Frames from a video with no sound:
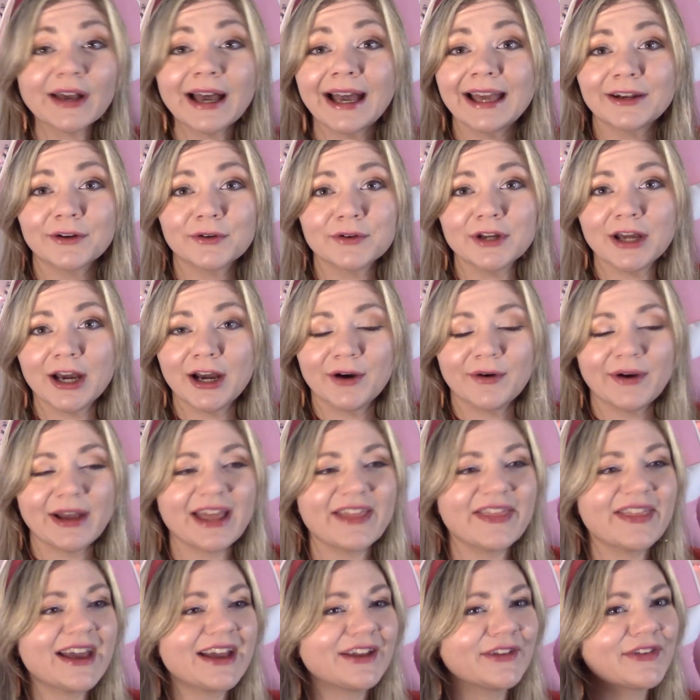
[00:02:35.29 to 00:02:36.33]
don't know.
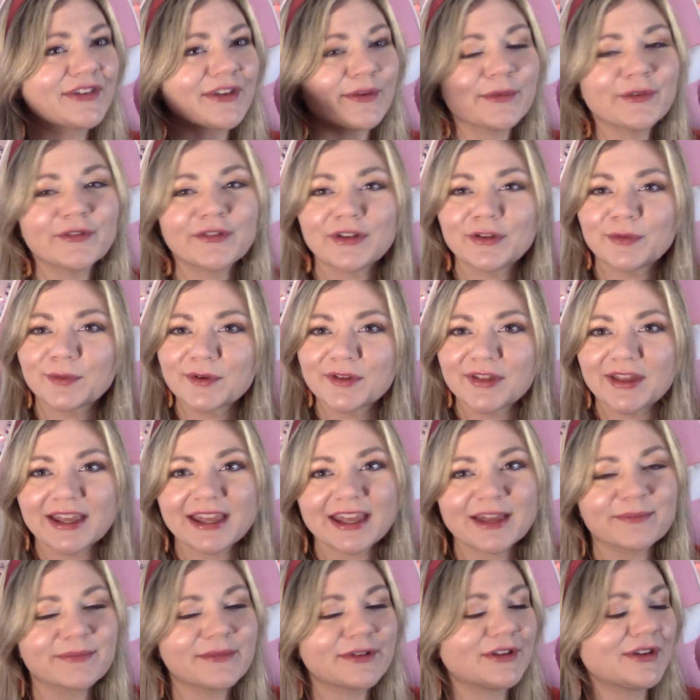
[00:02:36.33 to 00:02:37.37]
And then some of us were
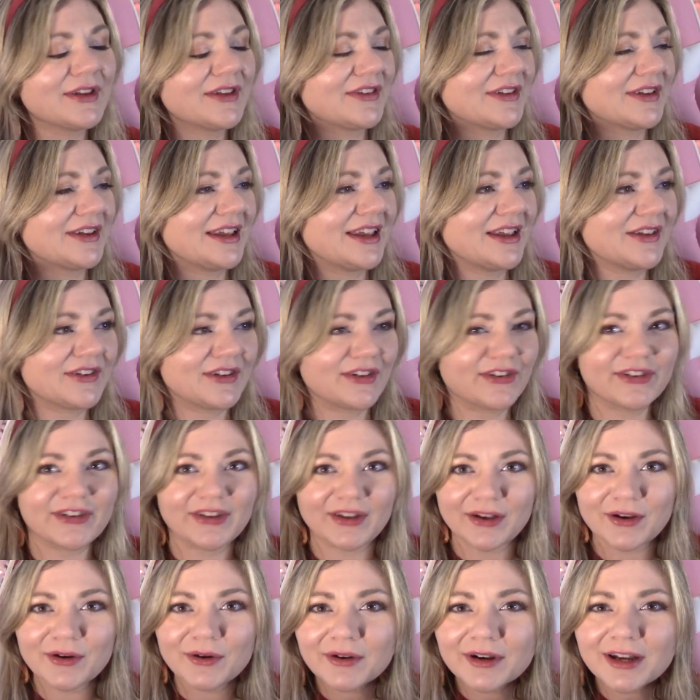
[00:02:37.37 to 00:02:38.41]
thinking, is it
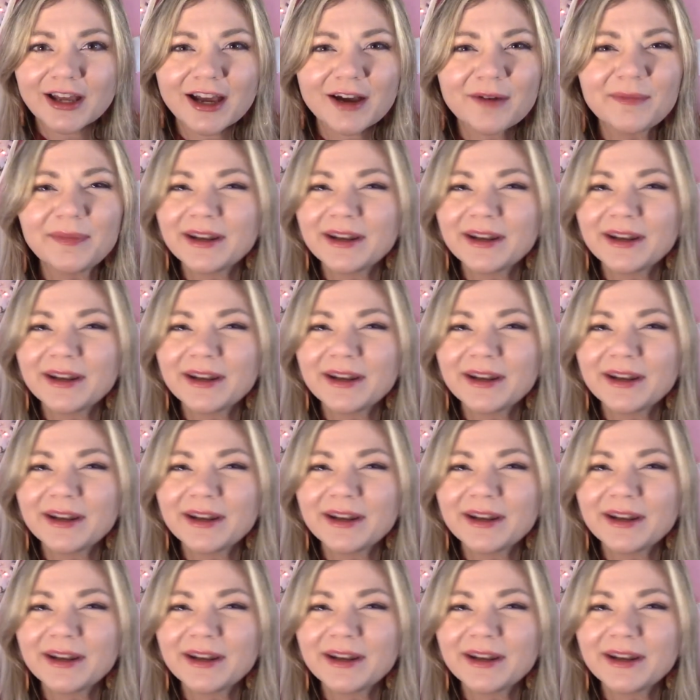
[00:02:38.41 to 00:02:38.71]
Sukuna?